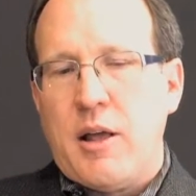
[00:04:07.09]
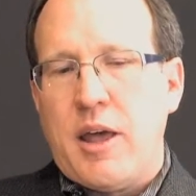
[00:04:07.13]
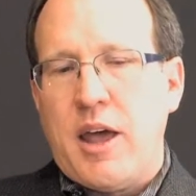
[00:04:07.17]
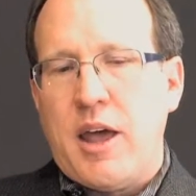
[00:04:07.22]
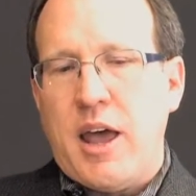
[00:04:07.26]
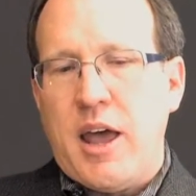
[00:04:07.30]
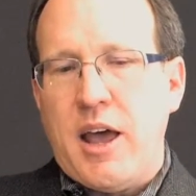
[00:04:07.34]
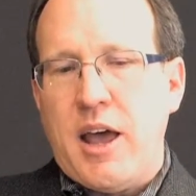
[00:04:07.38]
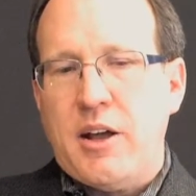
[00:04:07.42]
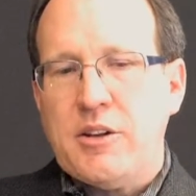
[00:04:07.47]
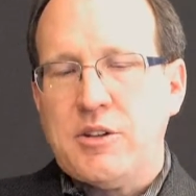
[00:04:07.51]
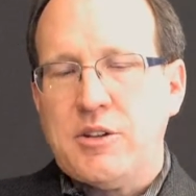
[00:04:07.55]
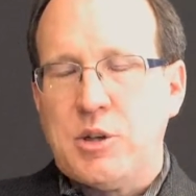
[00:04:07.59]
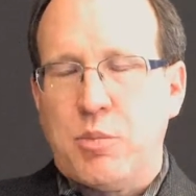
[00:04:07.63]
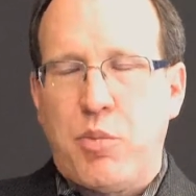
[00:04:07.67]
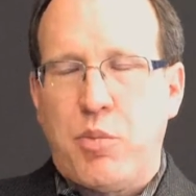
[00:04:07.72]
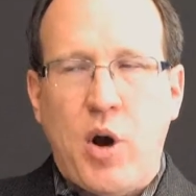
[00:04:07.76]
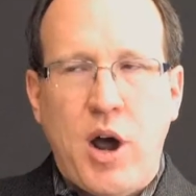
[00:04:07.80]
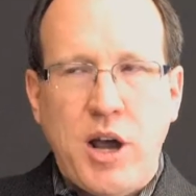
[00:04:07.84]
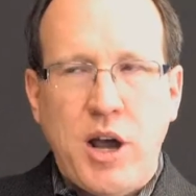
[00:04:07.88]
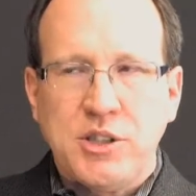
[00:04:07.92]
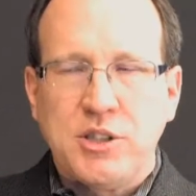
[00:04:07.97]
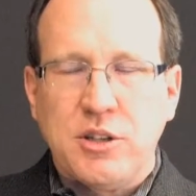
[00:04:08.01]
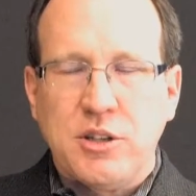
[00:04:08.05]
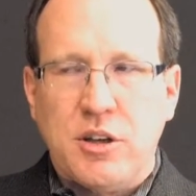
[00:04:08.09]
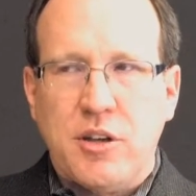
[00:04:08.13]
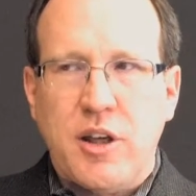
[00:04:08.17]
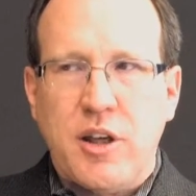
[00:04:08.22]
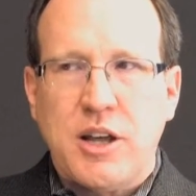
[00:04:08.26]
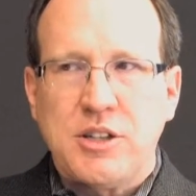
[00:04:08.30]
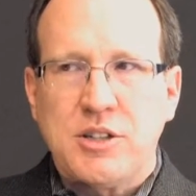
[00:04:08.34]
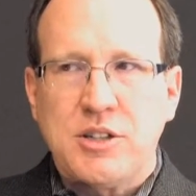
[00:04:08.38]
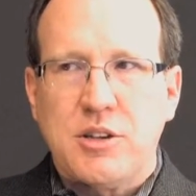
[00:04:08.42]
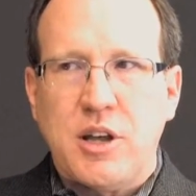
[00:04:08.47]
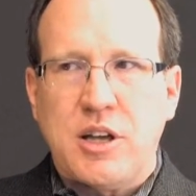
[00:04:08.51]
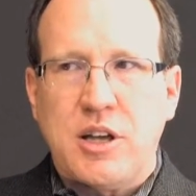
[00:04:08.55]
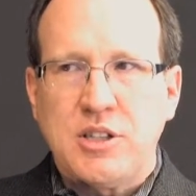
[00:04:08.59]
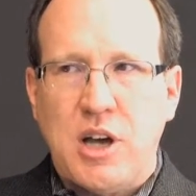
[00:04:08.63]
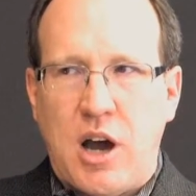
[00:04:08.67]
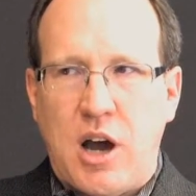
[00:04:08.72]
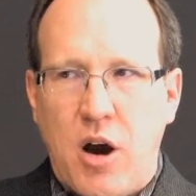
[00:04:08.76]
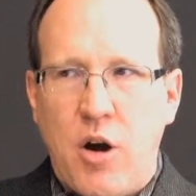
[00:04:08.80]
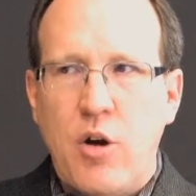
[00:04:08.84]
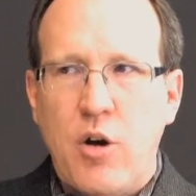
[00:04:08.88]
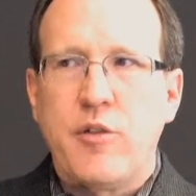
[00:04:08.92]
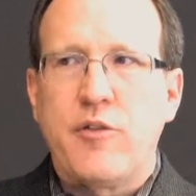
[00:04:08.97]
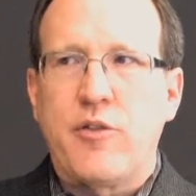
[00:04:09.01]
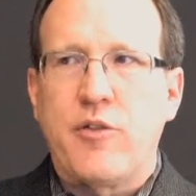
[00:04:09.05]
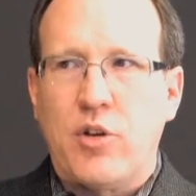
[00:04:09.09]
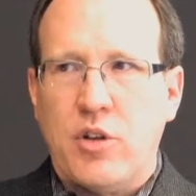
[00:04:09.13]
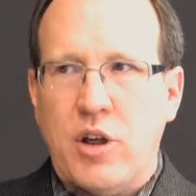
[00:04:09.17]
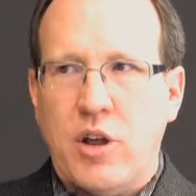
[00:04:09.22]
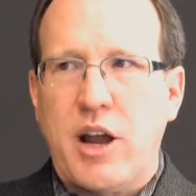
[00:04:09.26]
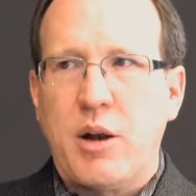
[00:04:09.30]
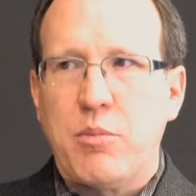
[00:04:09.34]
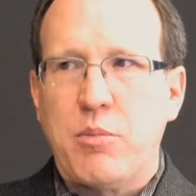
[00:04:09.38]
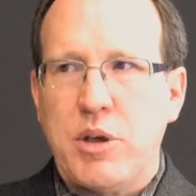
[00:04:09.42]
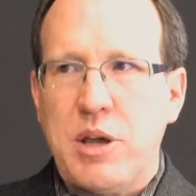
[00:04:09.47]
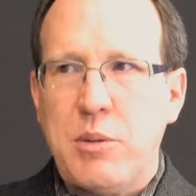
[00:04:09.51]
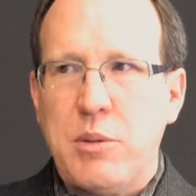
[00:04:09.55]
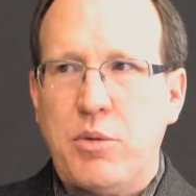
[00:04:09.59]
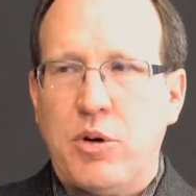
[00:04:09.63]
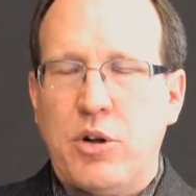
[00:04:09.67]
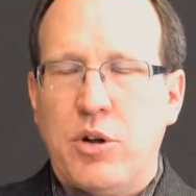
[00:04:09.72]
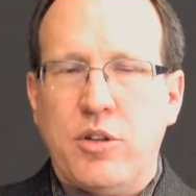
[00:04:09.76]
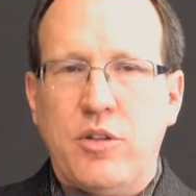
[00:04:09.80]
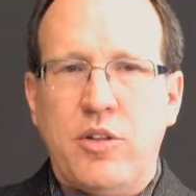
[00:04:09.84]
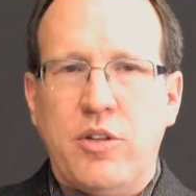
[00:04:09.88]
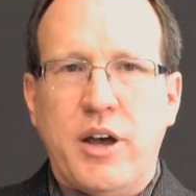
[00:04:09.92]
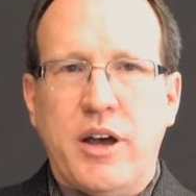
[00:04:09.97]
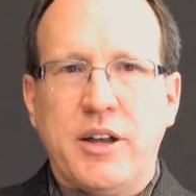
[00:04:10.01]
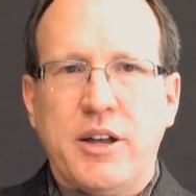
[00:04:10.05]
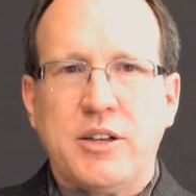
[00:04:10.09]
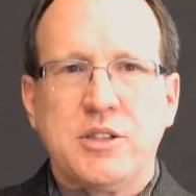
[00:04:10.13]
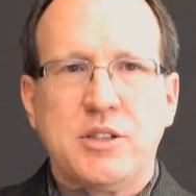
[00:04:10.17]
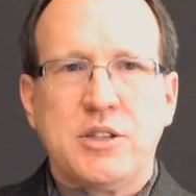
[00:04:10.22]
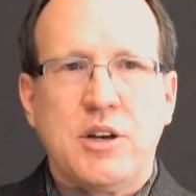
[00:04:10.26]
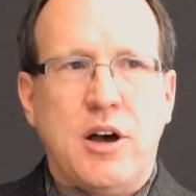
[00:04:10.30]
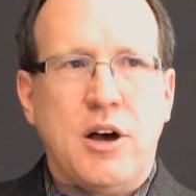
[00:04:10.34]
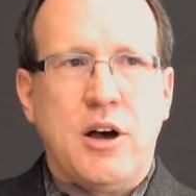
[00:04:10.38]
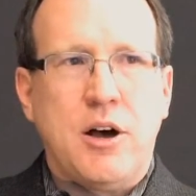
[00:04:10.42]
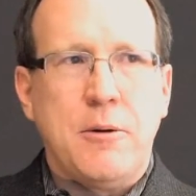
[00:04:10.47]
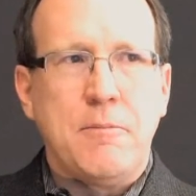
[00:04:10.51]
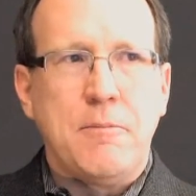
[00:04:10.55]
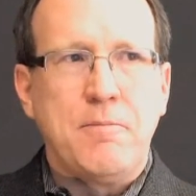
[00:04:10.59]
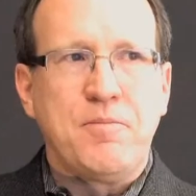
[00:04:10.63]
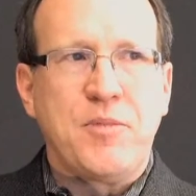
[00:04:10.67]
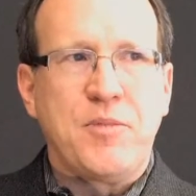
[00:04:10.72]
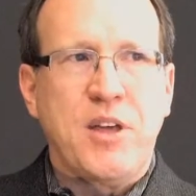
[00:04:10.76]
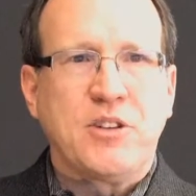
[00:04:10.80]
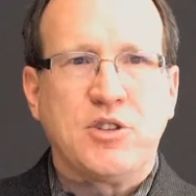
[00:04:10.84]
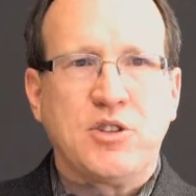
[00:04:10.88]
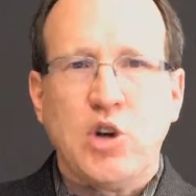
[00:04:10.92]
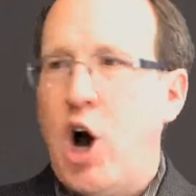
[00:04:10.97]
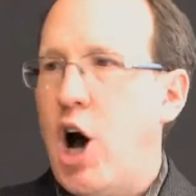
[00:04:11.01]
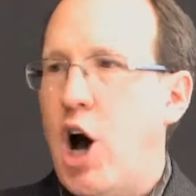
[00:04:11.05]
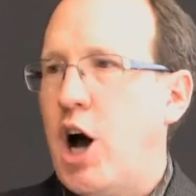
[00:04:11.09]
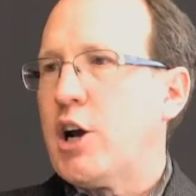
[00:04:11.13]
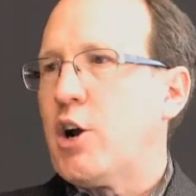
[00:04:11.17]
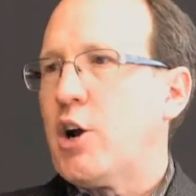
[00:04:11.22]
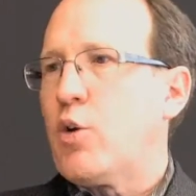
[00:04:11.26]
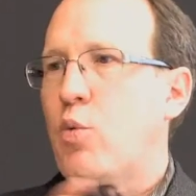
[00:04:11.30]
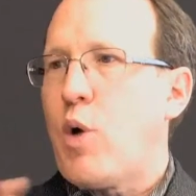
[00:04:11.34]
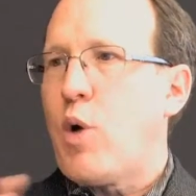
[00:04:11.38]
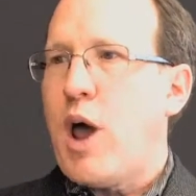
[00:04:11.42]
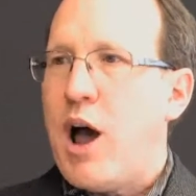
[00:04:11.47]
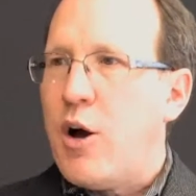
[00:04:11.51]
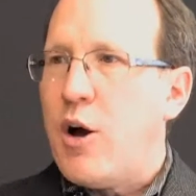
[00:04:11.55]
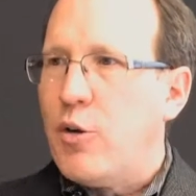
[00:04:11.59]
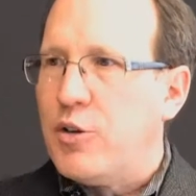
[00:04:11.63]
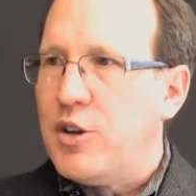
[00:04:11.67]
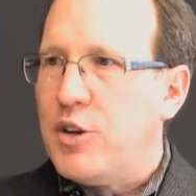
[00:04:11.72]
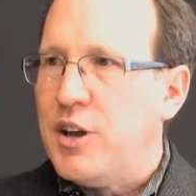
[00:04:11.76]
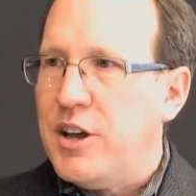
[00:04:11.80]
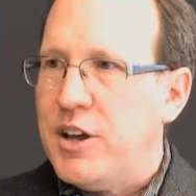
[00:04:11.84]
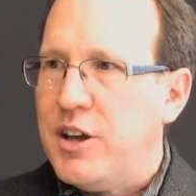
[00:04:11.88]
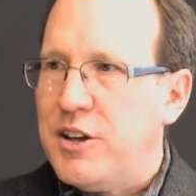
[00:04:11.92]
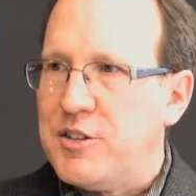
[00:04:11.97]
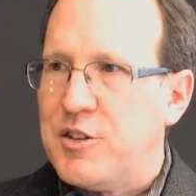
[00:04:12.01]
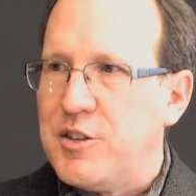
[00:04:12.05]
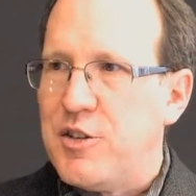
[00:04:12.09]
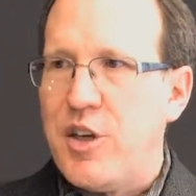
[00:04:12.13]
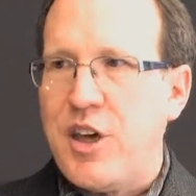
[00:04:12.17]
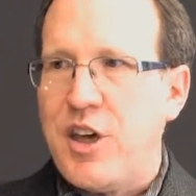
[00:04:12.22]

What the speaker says: And surprisingly, that's hard for a lot of people. That they talk around it.